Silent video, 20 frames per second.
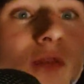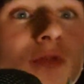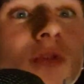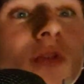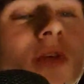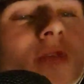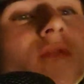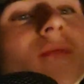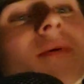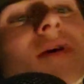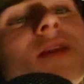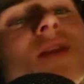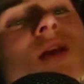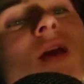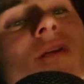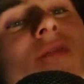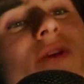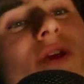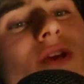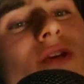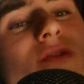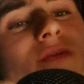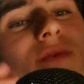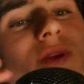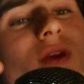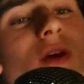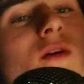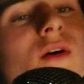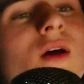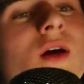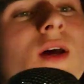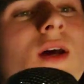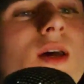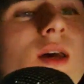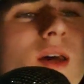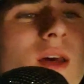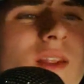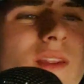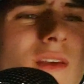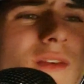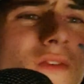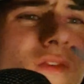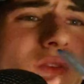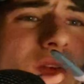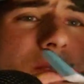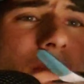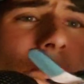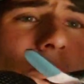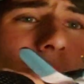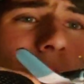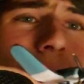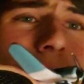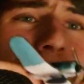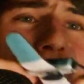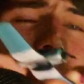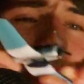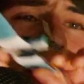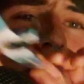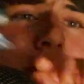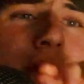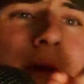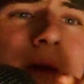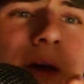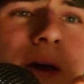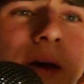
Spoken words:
so this will be in the aviation video. This is a model plane.